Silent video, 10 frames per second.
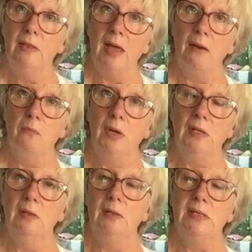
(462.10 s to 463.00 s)
that
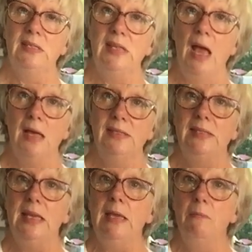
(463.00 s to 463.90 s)
will
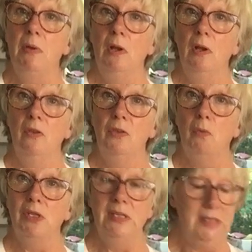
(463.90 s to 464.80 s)
seam the
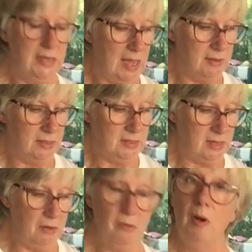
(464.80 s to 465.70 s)
wadding together,
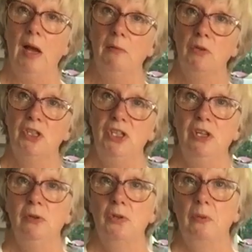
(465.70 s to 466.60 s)
so I wanted to
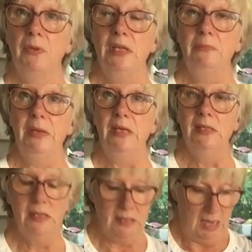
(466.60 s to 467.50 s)
use up these
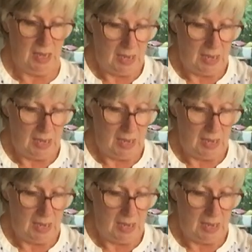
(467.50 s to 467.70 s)
pieces,